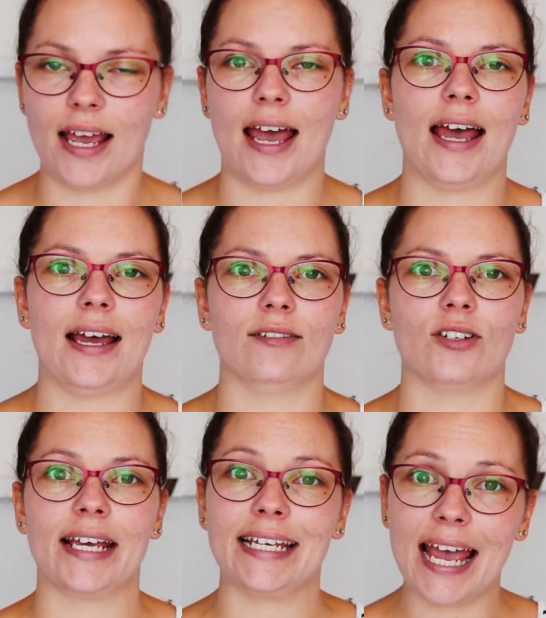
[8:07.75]
and
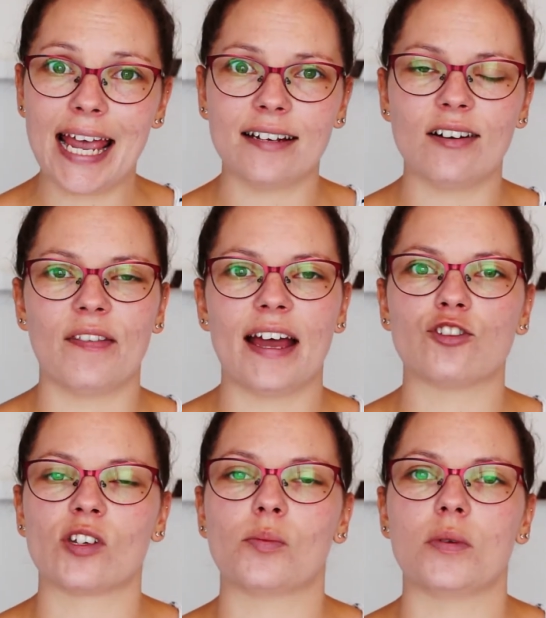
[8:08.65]
again, that
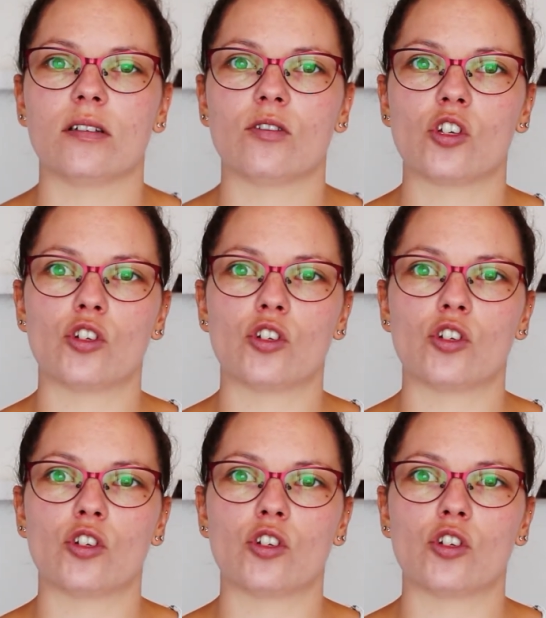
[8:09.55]
just means